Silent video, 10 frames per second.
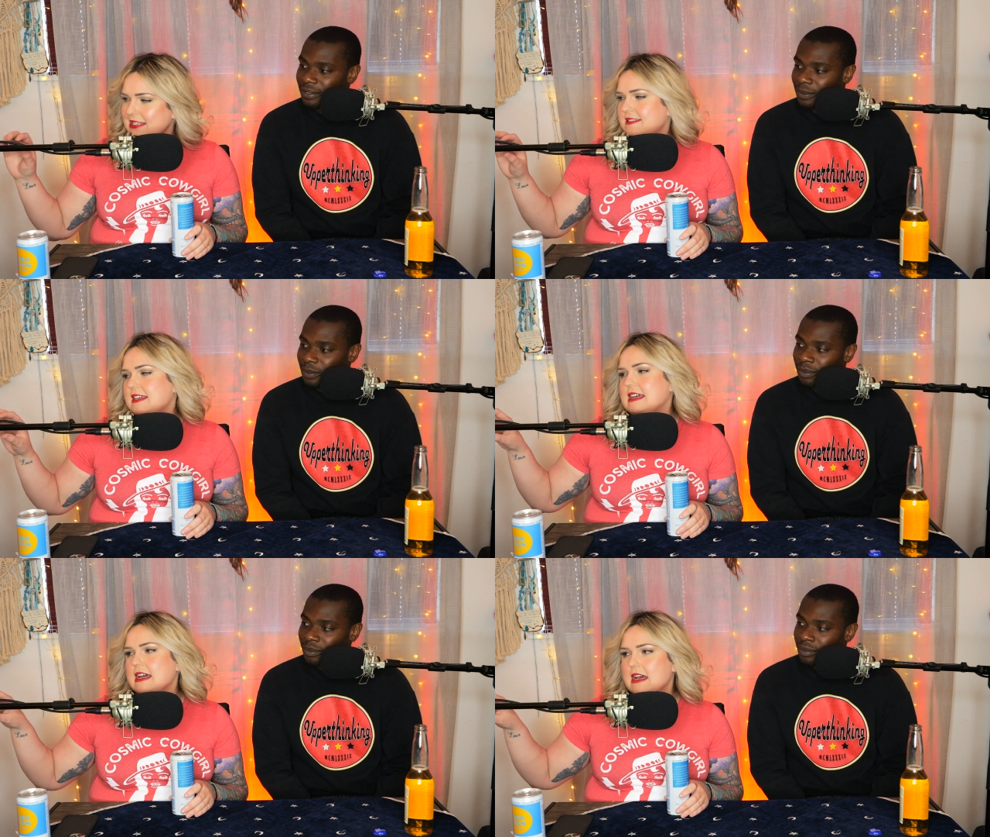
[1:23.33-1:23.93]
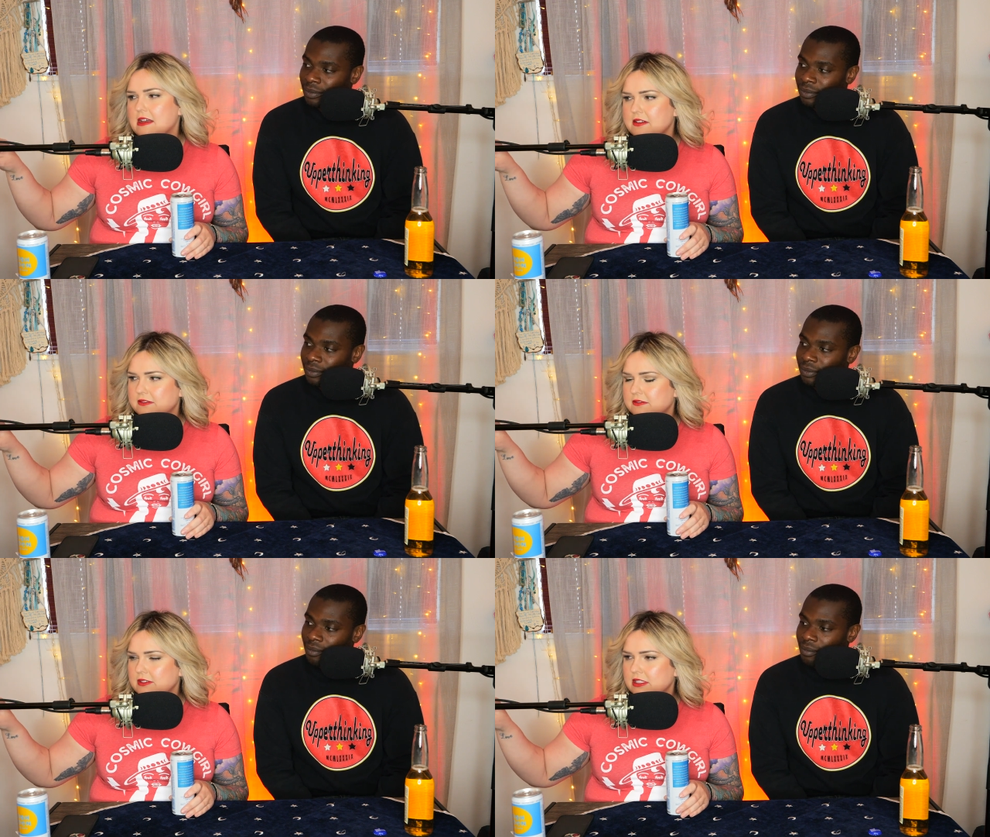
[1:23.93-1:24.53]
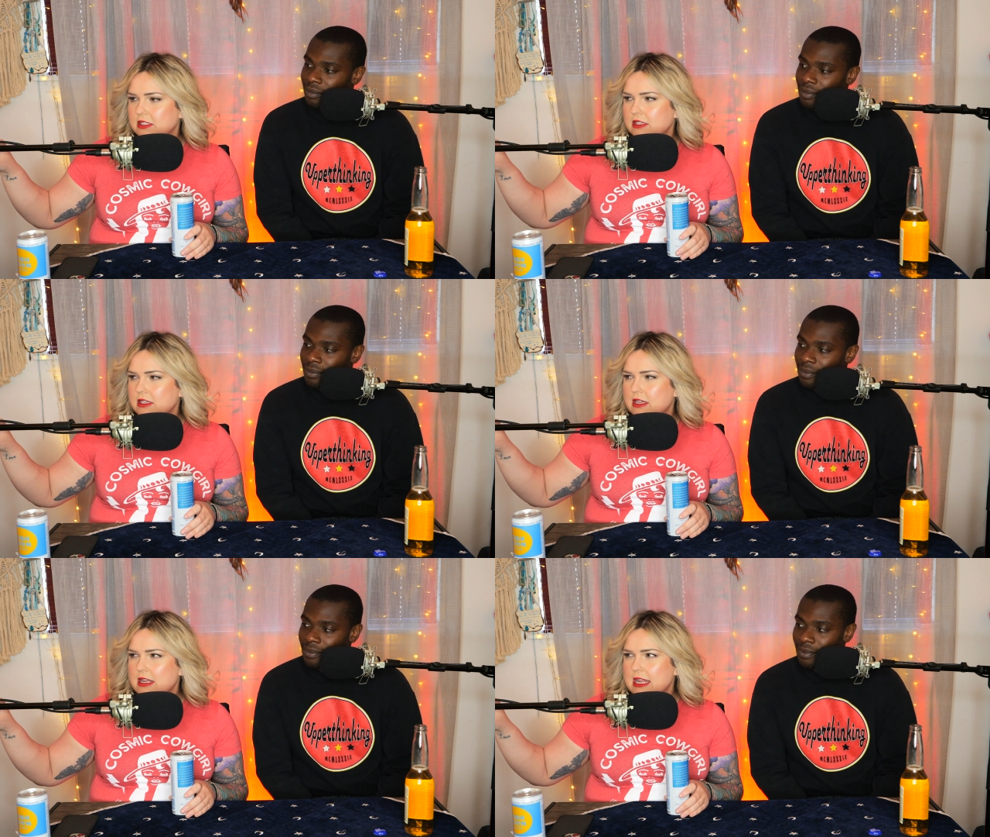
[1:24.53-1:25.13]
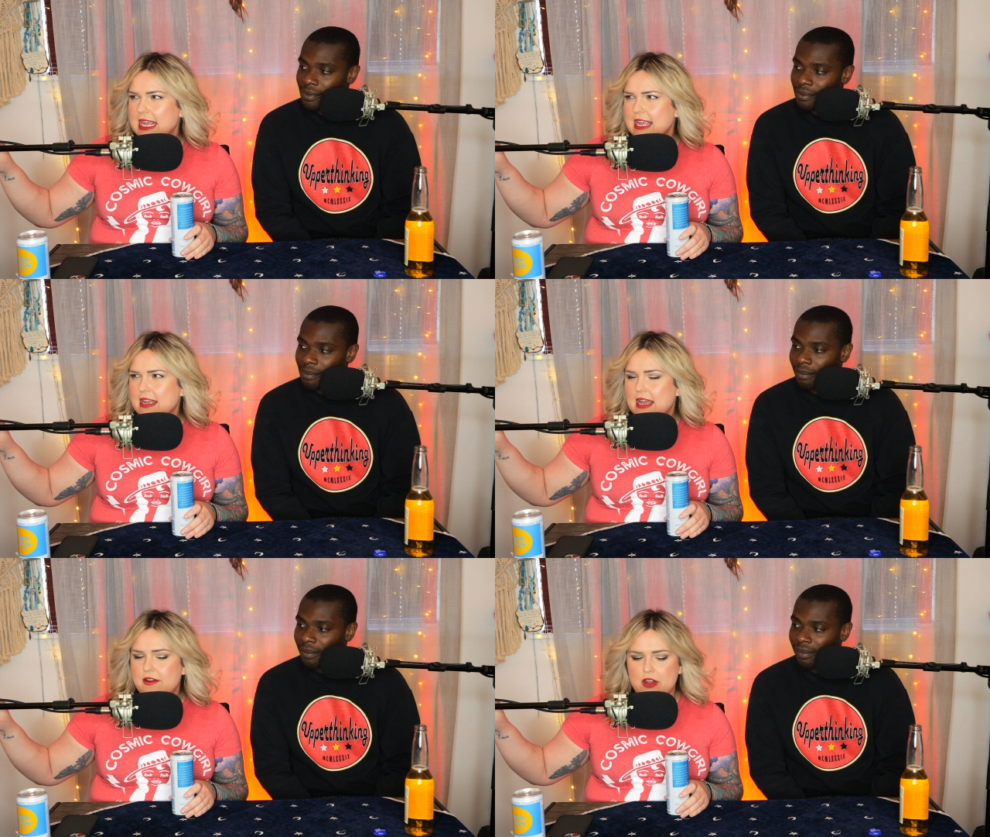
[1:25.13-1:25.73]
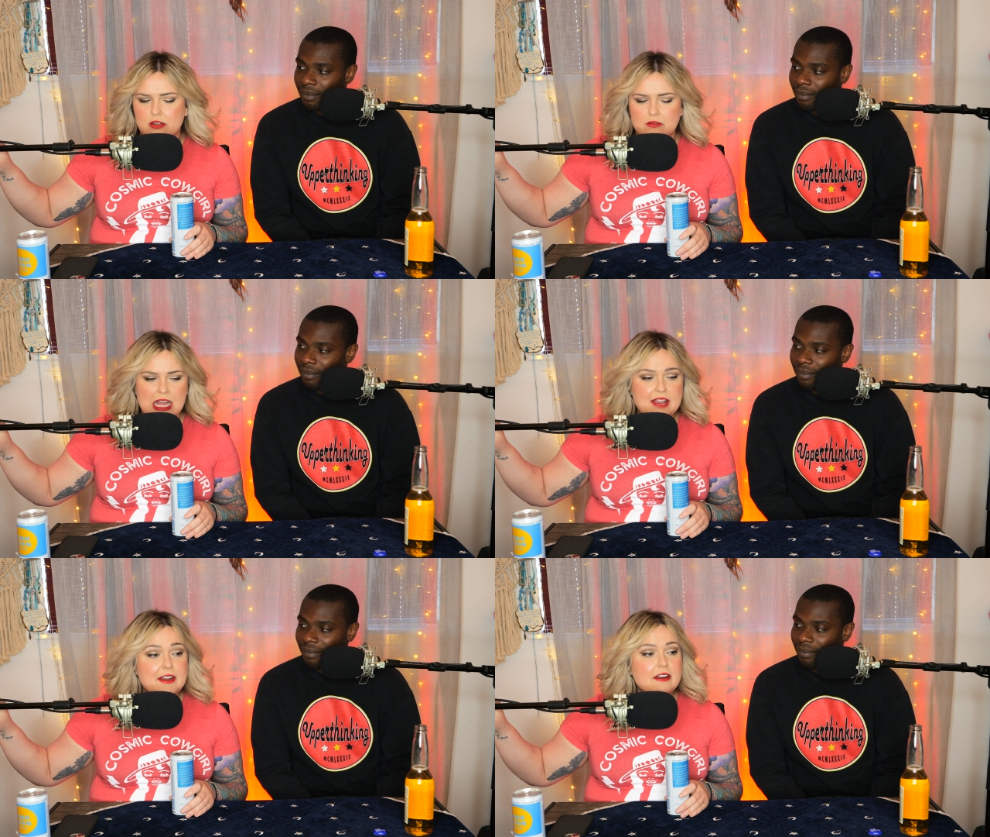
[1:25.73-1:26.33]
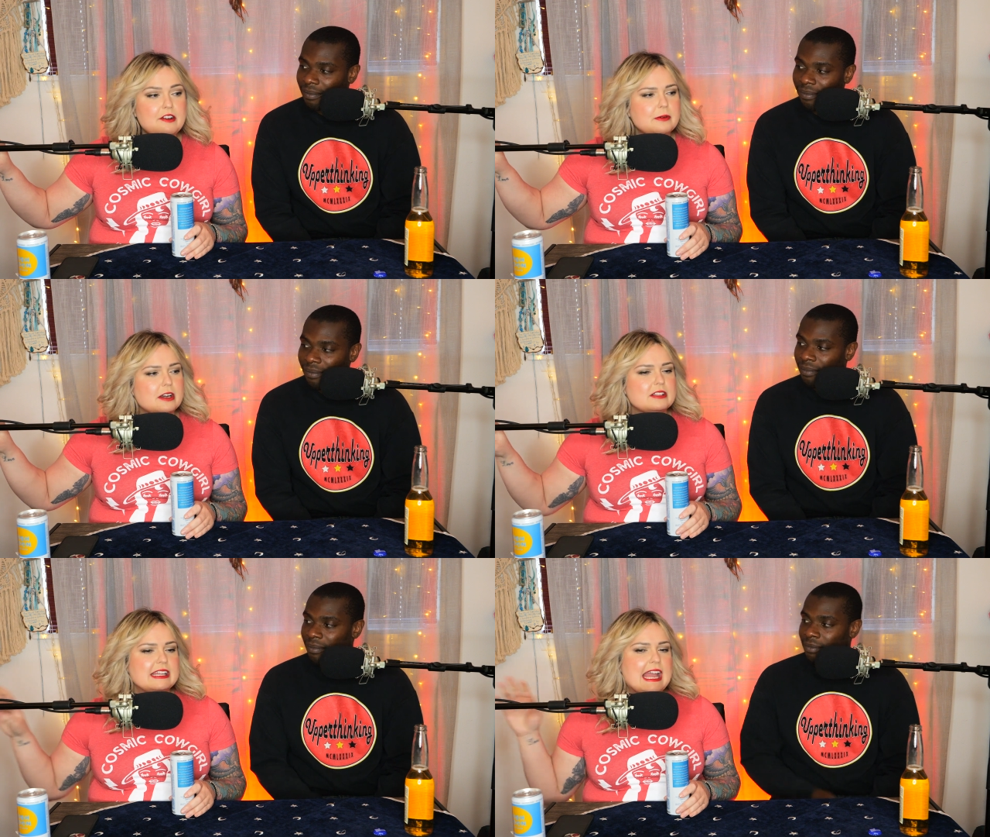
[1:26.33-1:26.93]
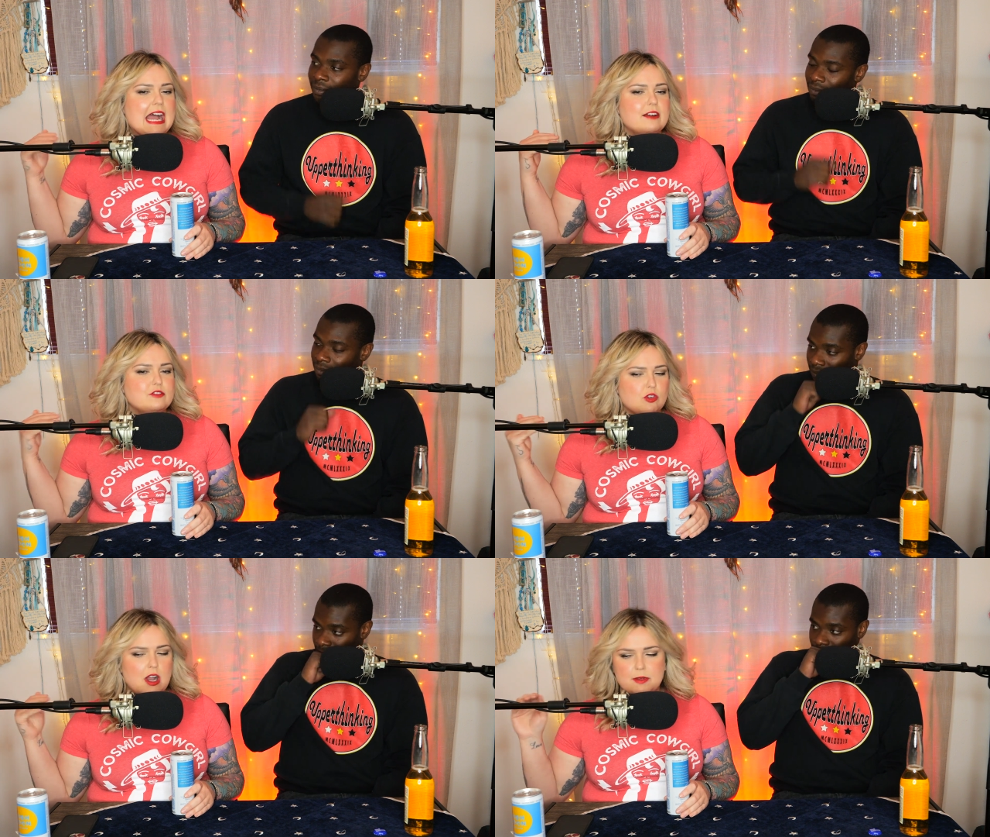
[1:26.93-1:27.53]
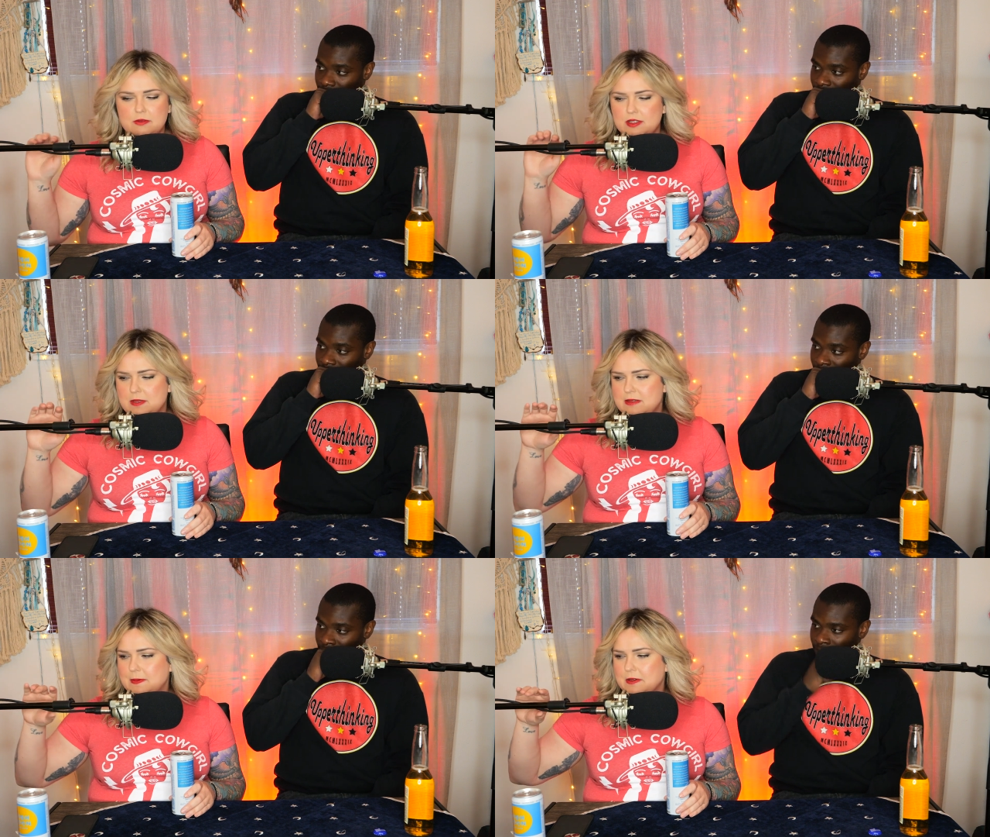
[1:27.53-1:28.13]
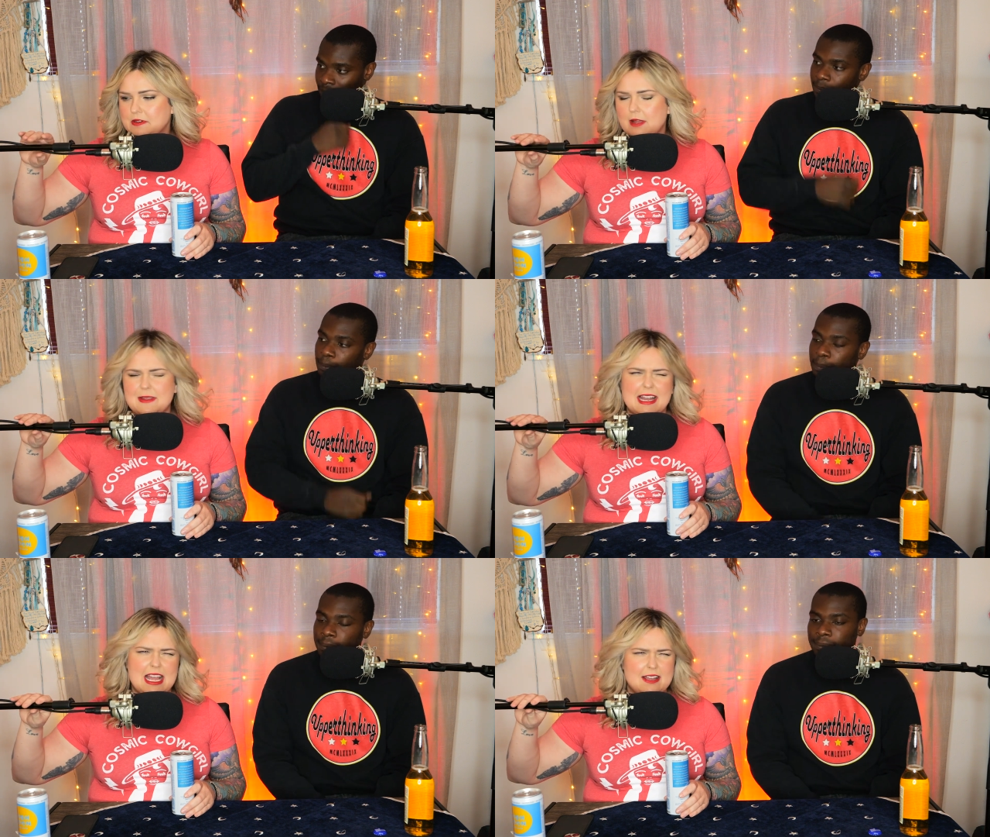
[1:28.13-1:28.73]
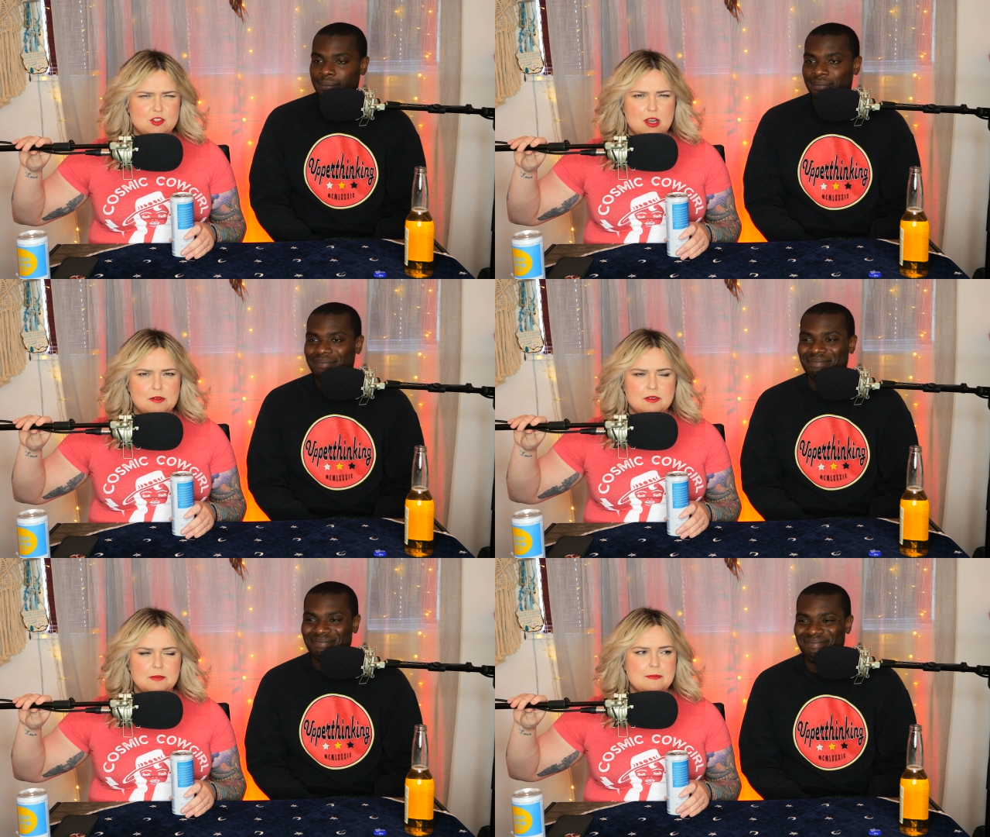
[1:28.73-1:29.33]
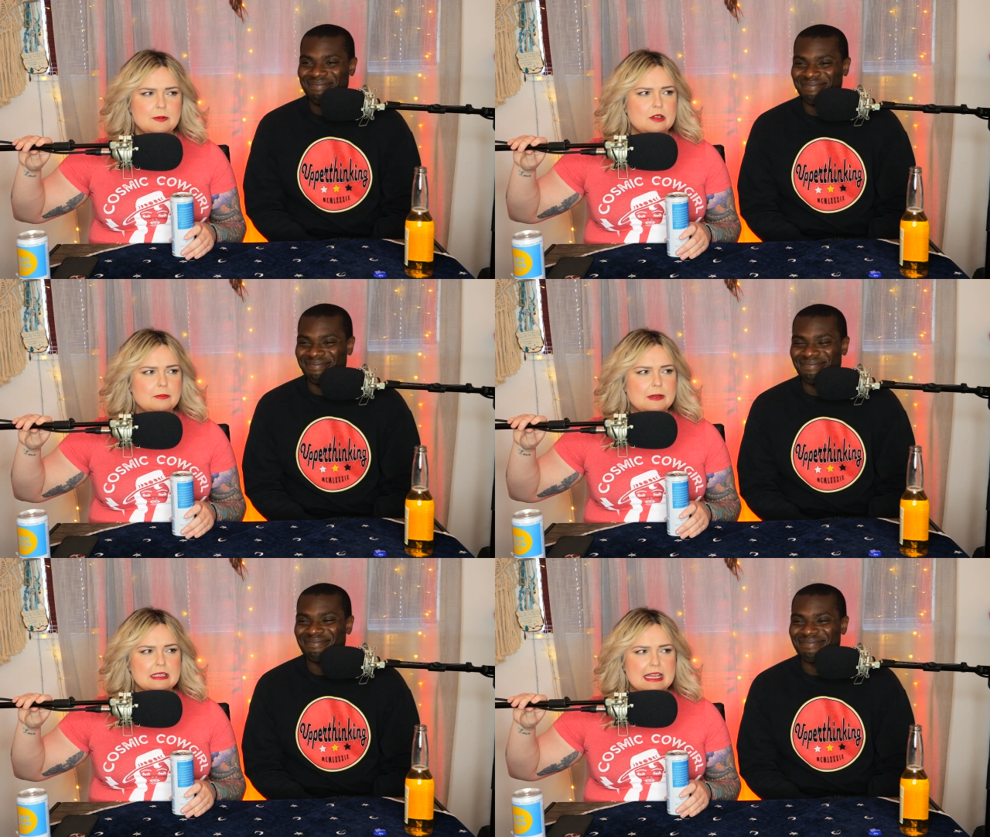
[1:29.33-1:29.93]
Speaker 1: it's like a, I don't know. I very rarely have drama with people. I mean, I have drama with people, but